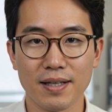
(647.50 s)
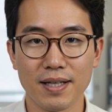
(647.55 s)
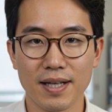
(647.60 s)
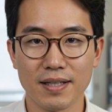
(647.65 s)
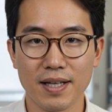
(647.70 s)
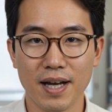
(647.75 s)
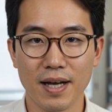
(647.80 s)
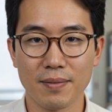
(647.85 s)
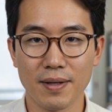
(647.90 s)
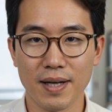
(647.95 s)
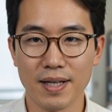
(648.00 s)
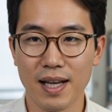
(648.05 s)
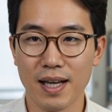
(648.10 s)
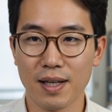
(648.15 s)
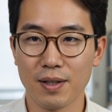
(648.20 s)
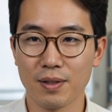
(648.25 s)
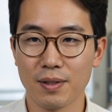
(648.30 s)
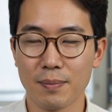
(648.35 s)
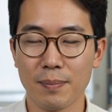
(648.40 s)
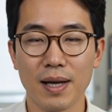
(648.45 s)
That timeline
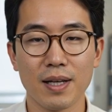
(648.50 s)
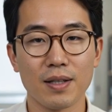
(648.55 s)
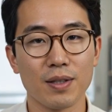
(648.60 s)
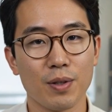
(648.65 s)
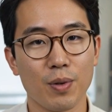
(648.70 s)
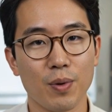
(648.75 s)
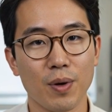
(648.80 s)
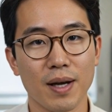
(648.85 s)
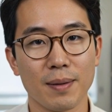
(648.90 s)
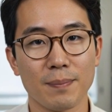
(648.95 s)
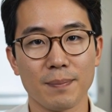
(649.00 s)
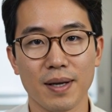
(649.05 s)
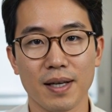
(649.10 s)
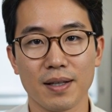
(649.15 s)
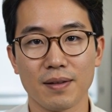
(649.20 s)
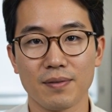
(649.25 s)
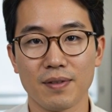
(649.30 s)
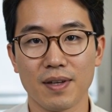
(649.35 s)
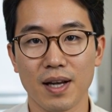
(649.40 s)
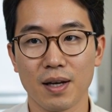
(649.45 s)
actually matters quite a
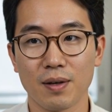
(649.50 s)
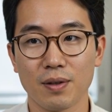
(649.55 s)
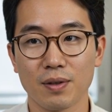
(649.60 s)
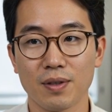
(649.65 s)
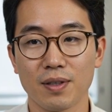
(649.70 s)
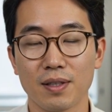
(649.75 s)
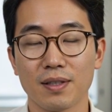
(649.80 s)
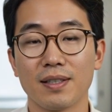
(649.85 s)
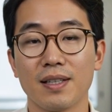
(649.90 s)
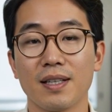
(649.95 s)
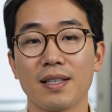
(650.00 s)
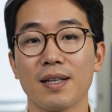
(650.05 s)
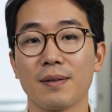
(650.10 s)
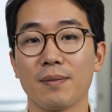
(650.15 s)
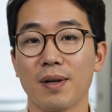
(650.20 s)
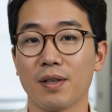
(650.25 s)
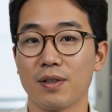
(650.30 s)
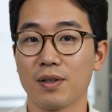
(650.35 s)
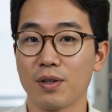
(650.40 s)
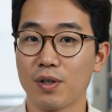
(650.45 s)
bit for how you should think
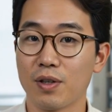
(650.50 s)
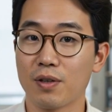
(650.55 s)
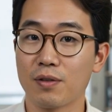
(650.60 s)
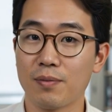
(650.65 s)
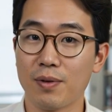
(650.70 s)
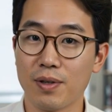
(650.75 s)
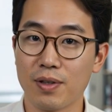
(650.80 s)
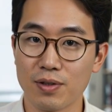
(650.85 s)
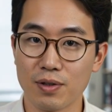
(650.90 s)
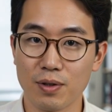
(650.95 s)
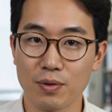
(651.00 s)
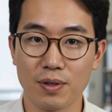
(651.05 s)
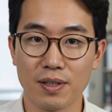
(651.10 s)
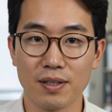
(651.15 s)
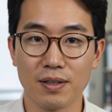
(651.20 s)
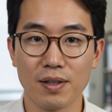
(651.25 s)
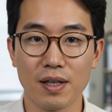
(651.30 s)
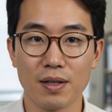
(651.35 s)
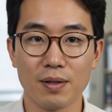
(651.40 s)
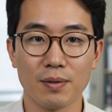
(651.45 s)
about your own personal
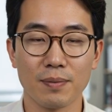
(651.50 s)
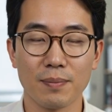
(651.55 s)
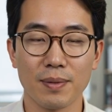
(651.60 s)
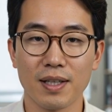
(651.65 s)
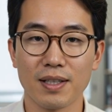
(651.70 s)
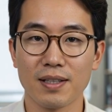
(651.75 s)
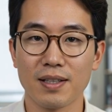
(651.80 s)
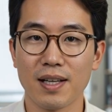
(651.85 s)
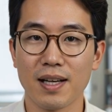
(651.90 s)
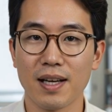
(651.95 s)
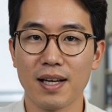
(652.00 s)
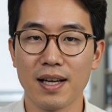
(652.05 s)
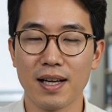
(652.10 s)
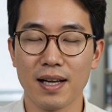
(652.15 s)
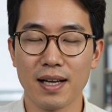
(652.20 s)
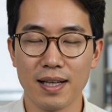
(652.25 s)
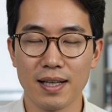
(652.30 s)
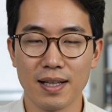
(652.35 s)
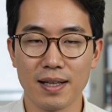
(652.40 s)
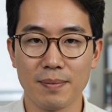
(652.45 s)
risk level, because
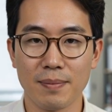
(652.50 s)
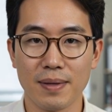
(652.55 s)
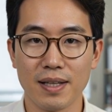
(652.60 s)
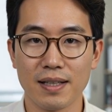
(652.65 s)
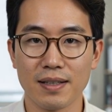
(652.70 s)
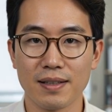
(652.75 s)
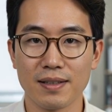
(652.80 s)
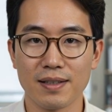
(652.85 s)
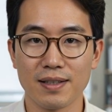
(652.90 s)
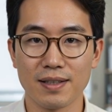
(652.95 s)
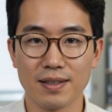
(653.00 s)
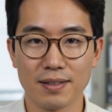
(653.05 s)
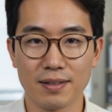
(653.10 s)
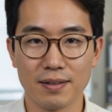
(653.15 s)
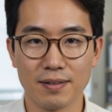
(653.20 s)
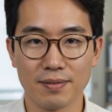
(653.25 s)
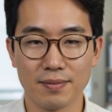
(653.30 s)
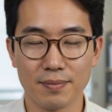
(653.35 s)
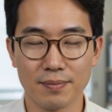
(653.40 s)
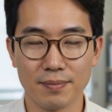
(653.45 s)
it means